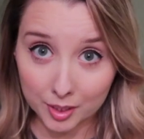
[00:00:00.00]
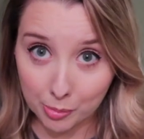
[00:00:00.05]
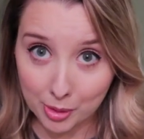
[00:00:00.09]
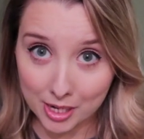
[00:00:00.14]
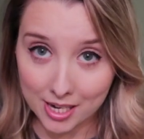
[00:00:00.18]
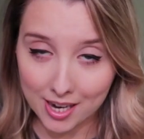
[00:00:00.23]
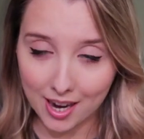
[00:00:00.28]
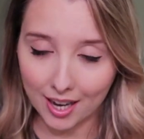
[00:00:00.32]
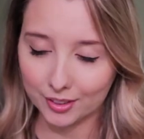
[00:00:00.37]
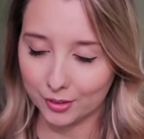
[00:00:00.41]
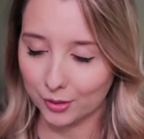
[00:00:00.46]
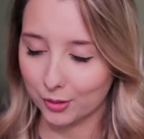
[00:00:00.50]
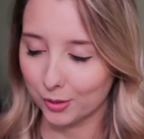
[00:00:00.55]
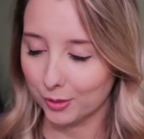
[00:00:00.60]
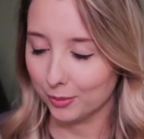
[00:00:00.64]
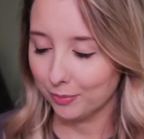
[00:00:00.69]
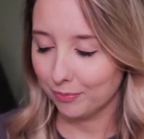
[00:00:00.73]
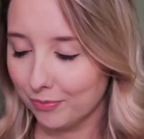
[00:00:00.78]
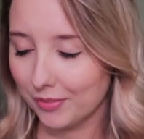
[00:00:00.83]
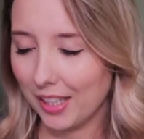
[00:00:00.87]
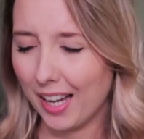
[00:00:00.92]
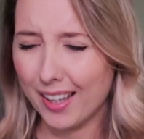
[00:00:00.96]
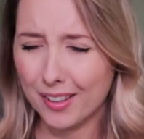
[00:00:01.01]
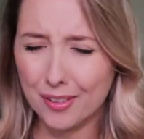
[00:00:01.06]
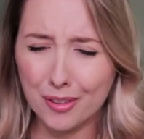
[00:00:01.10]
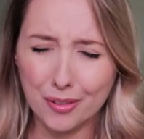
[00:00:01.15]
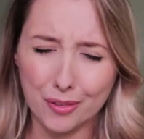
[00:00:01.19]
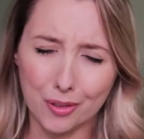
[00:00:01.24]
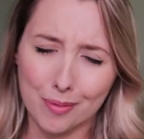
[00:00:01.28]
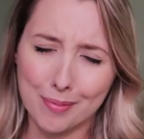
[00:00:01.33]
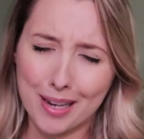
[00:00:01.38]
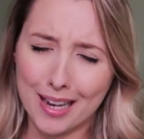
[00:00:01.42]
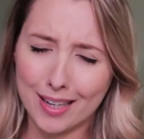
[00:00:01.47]
to be. I don't know,
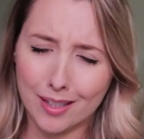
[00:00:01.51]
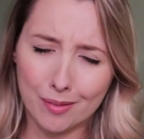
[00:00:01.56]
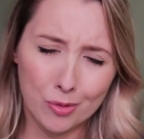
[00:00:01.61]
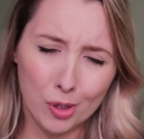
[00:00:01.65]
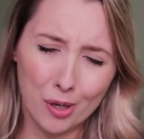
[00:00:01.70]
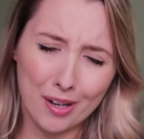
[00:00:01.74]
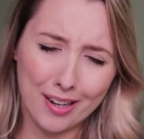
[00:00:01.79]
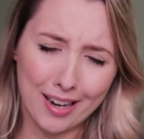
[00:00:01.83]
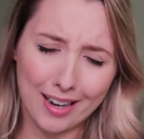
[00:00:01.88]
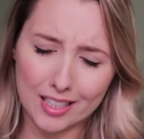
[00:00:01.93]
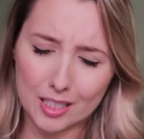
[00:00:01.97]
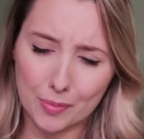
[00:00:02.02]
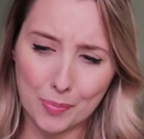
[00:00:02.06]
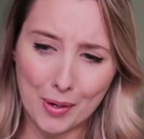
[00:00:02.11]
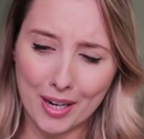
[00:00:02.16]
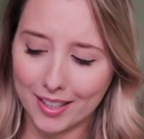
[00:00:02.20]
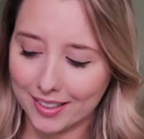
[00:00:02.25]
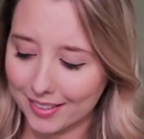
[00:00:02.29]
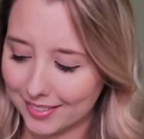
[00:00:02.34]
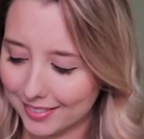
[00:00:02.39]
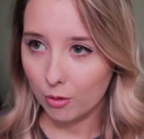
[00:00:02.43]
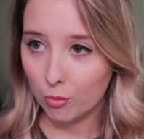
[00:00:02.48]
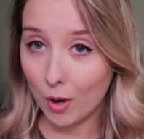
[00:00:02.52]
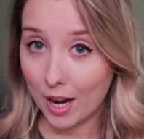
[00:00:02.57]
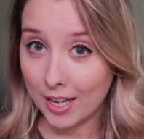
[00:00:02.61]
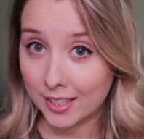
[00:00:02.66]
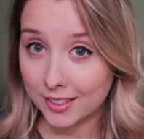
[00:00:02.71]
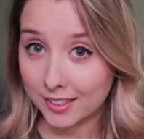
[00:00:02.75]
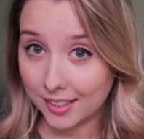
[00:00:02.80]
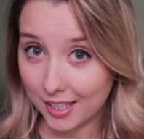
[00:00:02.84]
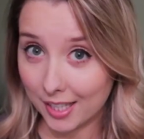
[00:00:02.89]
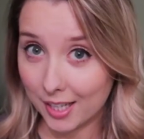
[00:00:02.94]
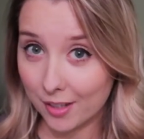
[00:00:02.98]
man, I'm not an expert.
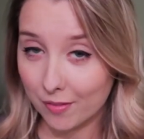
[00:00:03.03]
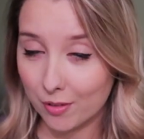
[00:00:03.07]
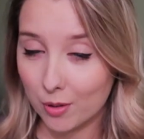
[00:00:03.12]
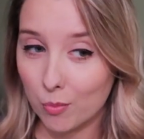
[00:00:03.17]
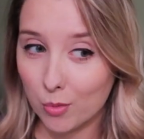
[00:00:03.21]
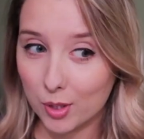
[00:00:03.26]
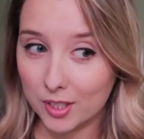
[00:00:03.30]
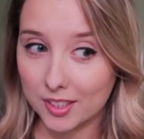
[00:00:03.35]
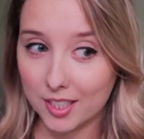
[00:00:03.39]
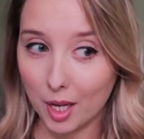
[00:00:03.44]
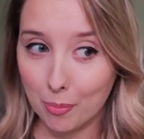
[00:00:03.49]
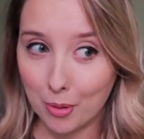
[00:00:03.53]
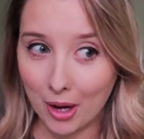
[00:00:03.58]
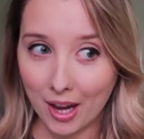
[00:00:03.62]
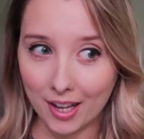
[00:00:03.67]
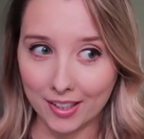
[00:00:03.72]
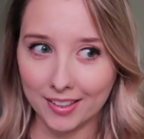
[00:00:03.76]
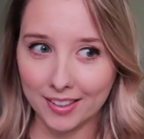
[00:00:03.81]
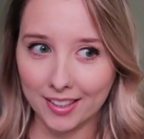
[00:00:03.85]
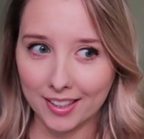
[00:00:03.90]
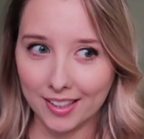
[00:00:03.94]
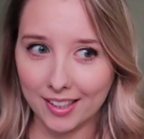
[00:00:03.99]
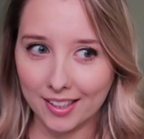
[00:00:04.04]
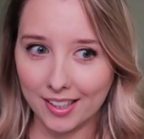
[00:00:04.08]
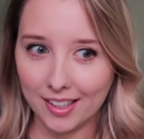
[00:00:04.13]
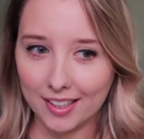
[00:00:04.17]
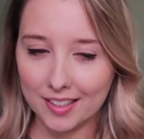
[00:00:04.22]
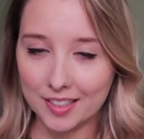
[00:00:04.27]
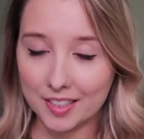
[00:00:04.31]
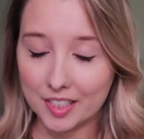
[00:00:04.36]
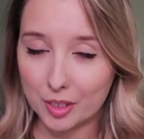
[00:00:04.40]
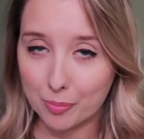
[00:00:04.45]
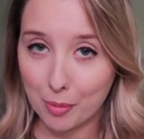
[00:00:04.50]
Wes Craven was apparently
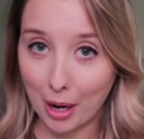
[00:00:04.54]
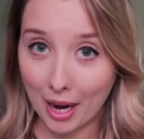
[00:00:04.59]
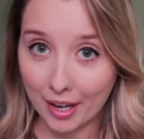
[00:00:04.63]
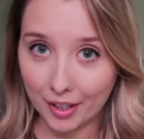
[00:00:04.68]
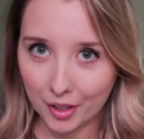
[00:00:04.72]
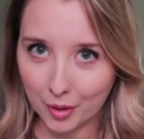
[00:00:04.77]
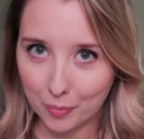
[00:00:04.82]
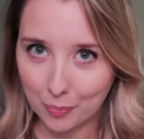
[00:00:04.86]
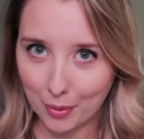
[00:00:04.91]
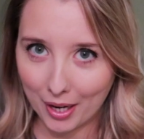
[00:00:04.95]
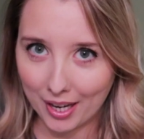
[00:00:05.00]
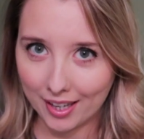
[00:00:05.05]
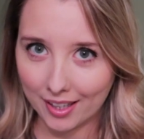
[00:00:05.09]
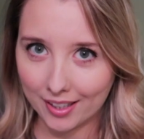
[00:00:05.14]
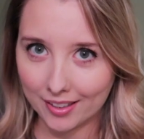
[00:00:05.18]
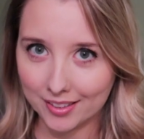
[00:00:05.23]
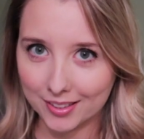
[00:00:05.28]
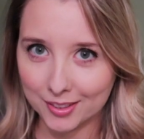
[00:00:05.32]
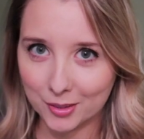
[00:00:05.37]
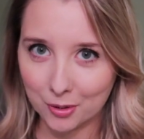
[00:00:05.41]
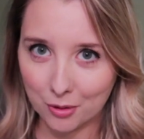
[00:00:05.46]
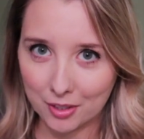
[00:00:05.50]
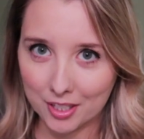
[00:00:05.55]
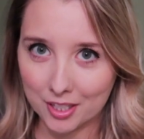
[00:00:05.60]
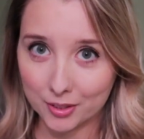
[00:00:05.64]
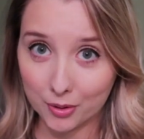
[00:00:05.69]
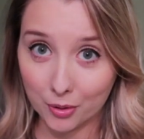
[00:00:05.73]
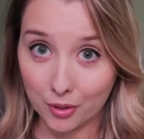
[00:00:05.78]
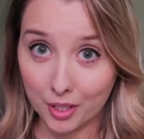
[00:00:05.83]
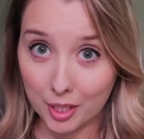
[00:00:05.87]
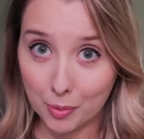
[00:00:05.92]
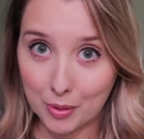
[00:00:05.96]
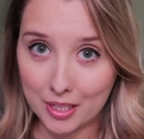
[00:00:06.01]
inspired by the story of
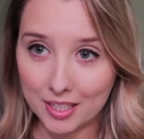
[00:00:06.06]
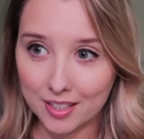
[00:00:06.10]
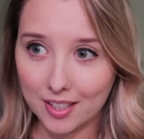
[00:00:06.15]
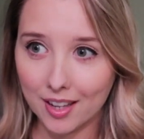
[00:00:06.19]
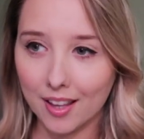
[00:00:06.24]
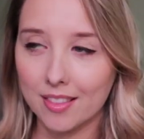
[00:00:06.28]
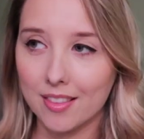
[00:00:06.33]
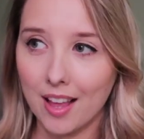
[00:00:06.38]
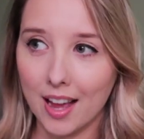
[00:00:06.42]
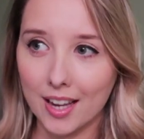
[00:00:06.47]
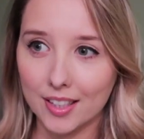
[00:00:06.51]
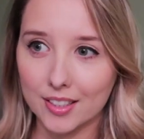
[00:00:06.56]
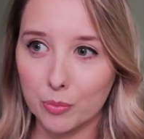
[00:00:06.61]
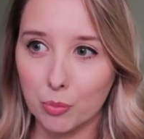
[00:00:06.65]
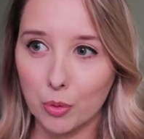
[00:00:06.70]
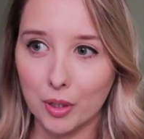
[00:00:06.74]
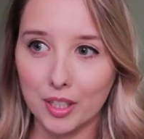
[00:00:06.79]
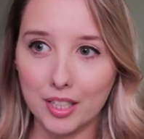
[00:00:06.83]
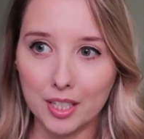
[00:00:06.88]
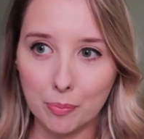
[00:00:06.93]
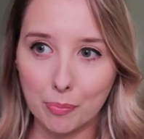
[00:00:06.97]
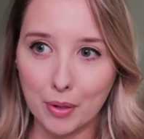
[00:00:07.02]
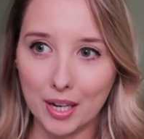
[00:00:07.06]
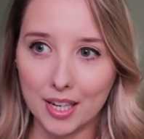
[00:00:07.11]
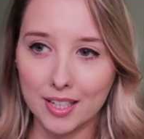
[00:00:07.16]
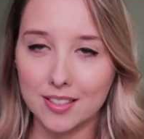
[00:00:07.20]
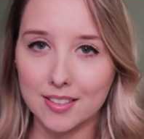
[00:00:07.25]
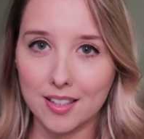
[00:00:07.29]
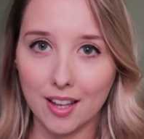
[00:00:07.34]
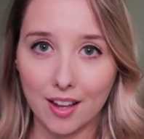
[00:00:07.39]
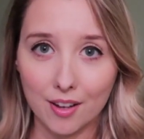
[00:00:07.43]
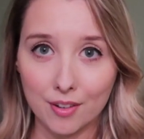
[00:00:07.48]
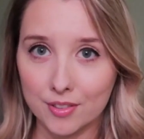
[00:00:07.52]
Sawney Bean, and that's what he
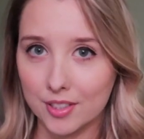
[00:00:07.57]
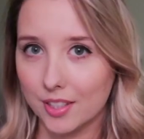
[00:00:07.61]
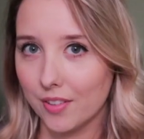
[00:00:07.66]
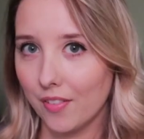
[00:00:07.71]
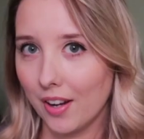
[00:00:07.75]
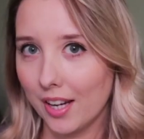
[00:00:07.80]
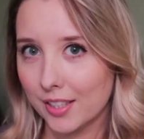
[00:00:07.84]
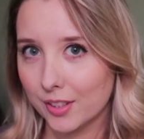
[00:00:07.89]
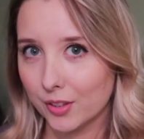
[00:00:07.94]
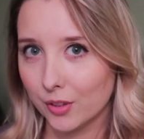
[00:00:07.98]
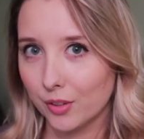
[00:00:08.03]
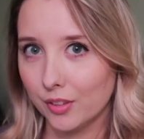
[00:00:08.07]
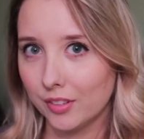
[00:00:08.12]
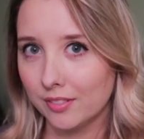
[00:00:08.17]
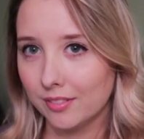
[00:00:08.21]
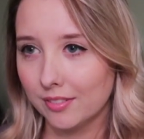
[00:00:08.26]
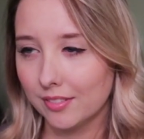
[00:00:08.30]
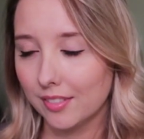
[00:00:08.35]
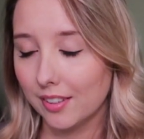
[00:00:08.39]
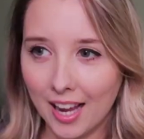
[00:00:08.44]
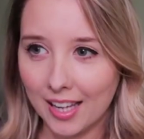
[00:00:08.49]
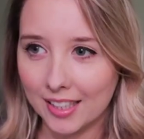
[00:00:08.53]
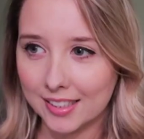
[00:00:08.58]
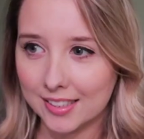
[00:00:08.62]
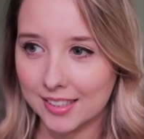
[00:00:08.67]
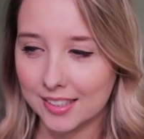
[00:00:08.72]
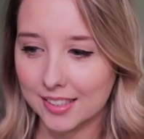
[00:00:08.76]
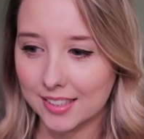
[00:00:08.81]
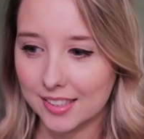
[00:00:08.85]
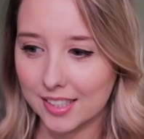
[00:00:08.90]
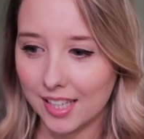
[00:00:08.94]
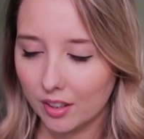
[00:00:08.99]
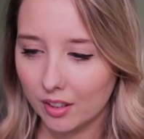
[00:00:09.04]
based The Hills Have Eyes on.
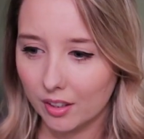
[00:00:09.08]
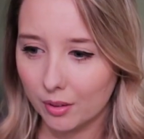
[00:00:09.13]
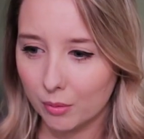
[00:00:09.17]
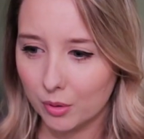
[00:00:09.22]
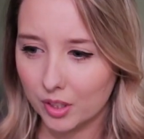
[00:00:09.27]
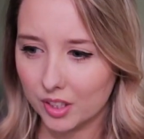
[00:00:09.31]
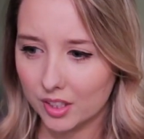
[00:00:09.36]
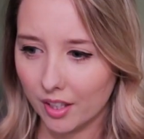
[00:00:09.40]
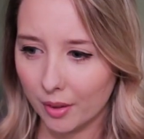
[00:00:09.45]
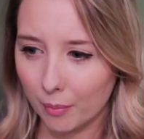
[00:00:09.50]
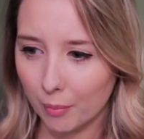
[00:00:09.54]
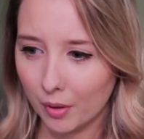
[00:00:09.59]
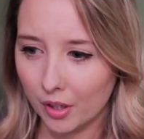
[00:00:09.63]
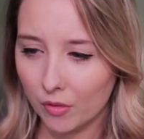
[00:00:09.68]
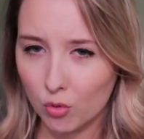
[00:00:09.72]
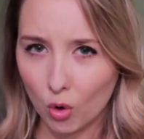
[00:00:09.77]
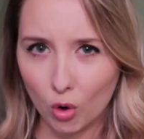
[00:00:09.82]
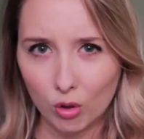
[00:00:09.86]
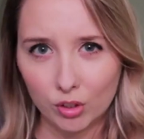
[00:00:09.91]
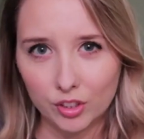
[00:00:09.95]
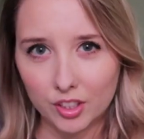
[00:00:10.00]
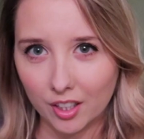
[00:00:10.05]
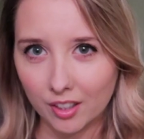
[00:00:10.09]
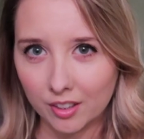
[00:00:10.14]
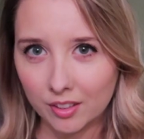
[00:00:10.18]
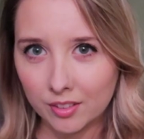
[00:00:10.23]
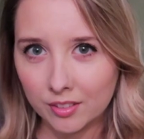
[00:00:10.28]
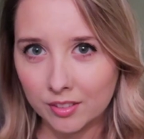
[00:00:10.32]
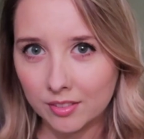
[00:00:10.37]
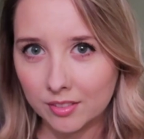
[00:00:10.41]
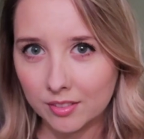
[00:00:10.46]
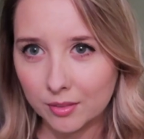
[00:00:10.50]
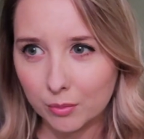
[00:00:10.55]
And what's the other one? Wrong
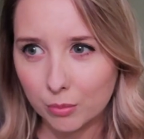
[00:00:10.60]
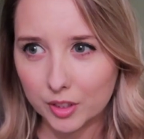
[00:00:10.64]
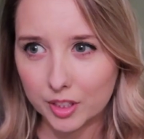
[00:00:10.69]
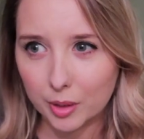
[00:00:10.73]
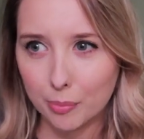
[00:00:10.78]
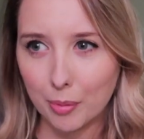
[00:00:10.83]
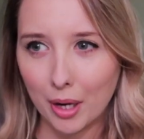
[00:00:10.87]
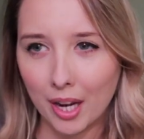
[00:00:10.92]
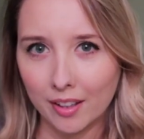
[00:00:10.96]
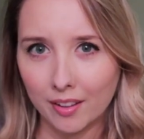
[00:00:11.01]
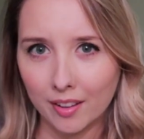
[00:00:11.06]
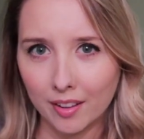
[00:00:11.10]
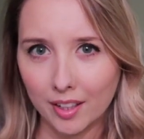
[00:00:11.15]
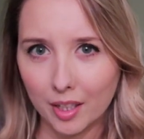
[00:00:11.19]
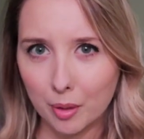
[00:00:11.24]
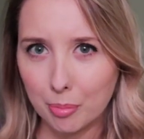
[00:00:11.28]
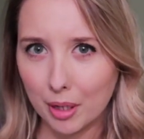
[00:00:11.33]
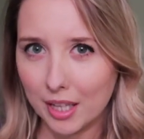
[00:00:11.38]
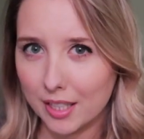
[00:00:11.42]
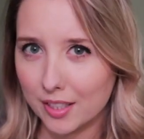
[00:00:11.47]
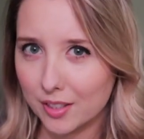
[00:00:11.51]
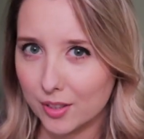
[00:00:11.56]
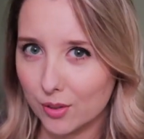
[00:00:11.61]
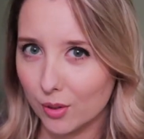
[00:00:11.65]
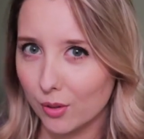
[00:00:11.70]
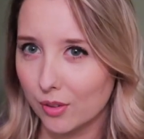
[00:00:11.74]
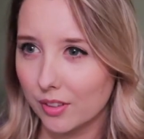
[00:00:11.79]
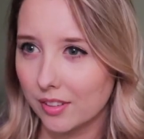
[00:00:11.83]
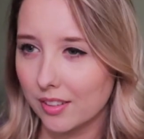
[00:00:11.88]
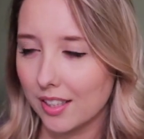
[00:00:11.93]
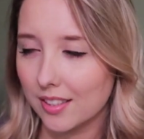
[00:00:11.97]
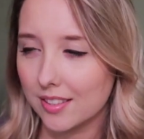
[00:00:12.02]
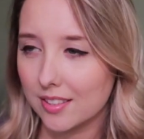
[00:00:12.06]
Turn was apparently based
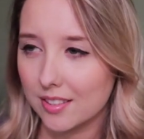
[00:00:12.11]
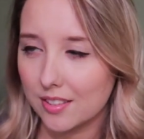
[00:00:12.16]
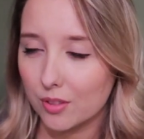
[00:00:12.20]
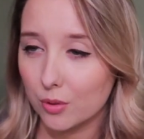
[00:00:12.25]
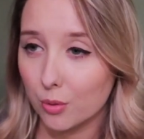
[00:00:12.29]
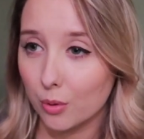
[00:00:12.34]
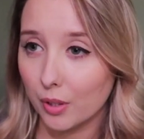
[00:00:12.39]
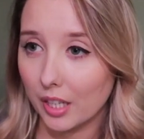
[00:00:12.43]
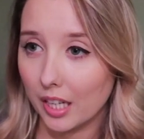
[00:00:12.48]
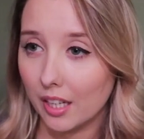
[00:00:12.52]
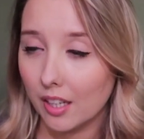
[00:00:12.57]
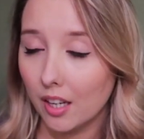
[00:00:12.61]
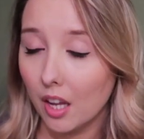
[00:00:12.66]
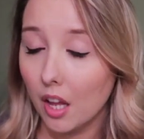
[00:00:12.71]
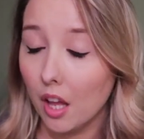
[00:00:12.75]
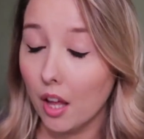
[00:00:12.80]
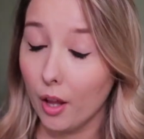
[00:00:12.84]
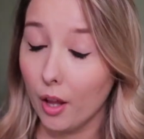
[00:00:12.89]
on this story.